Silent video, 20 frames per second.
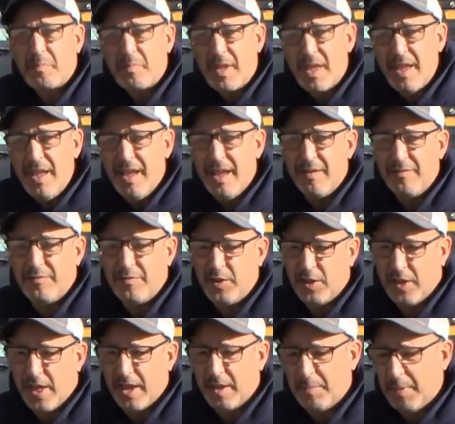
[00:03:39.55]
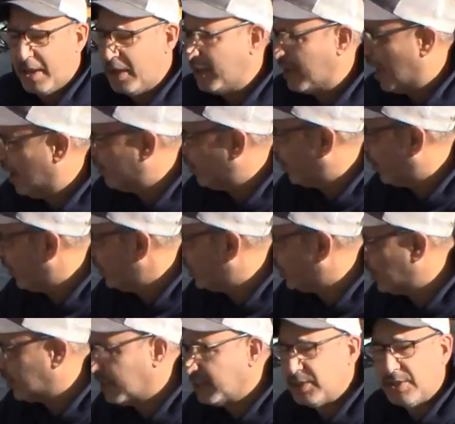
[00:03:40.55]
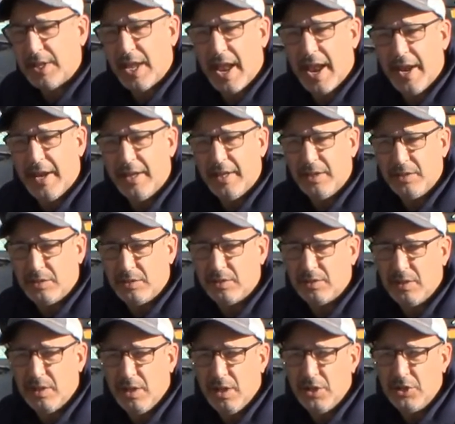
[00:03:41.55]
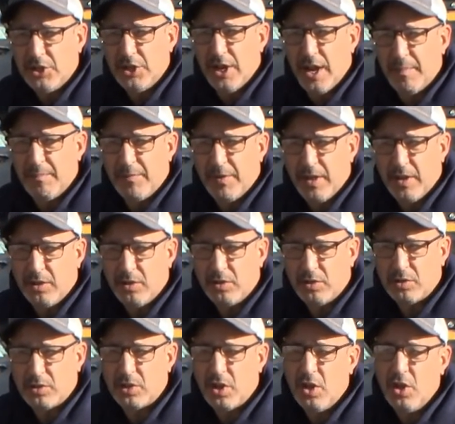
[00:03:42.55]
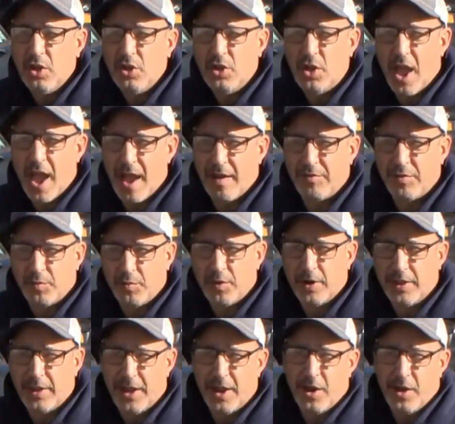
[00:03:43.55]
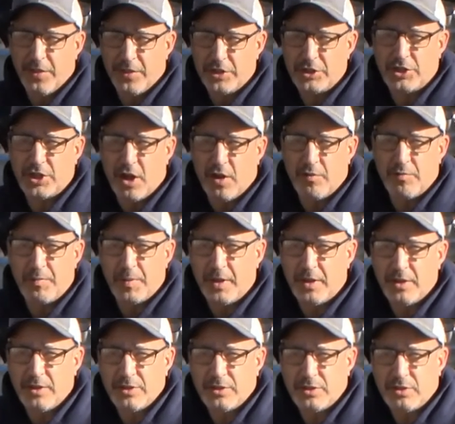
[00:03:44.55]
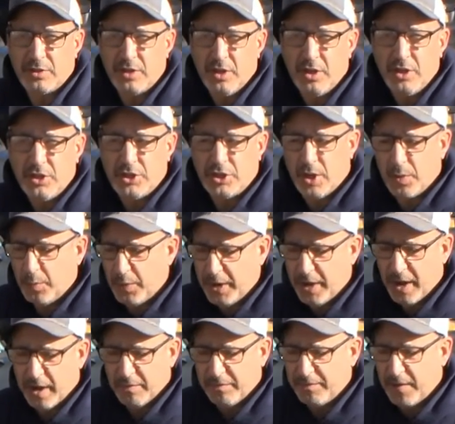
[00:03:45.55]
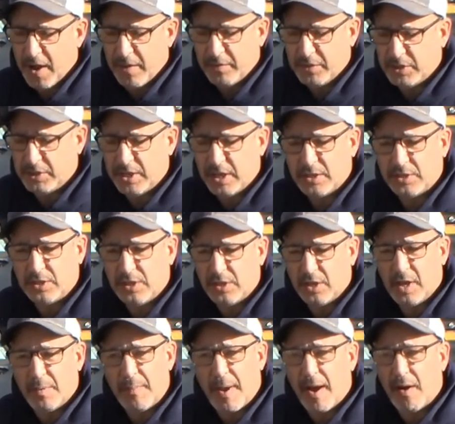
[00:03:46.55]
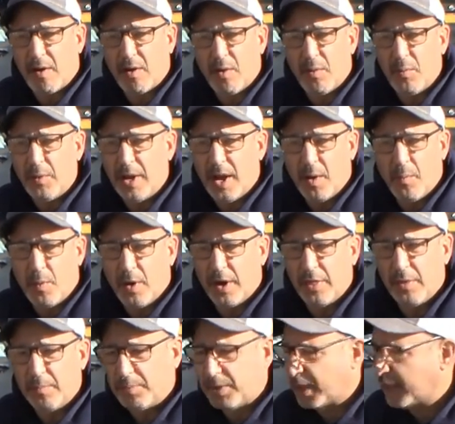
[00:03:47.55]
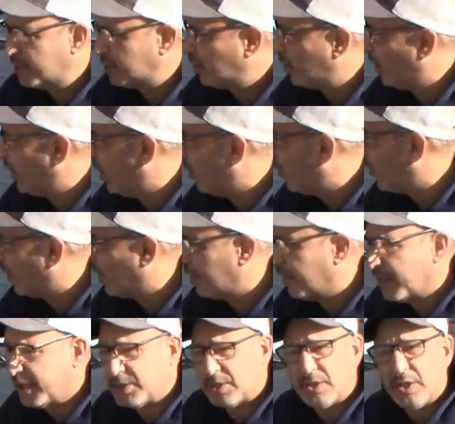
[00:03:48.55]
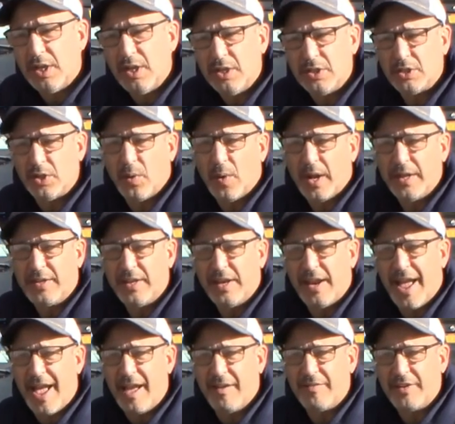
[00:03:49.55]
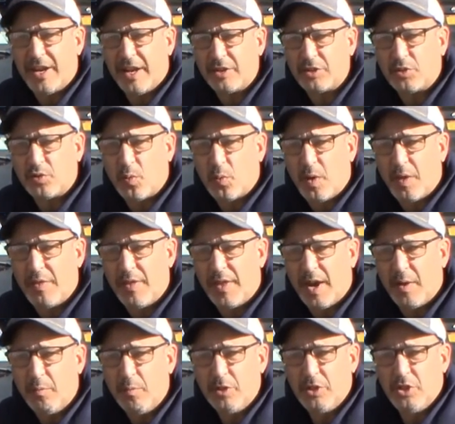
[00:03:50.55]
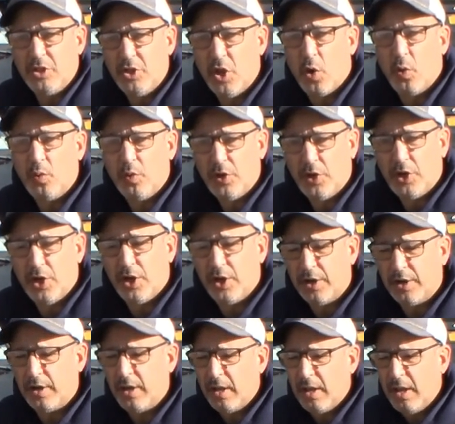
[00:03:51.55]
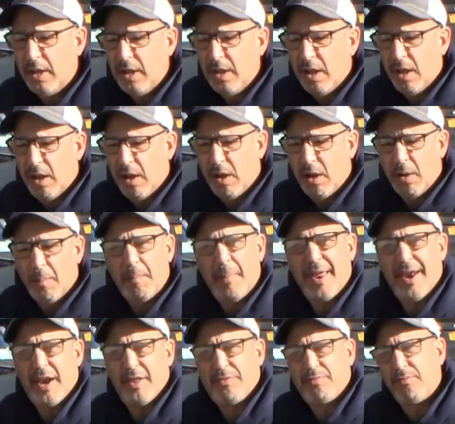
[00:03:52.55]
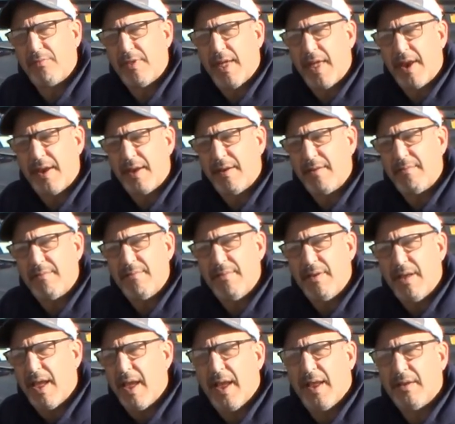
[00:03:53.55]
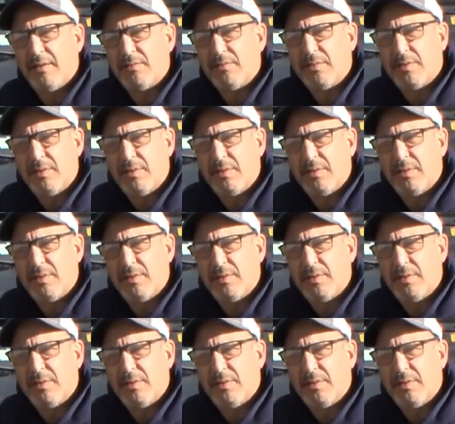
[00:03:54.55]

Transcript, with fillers: if you're like me and you have a bunch of these eighties G M vehicles, you have the relay on the shelf because shit, we got five or six in the Camaro, we got one in the Blazer, we got one in this. So I did have an extra one that was known good, um, and I threw that in and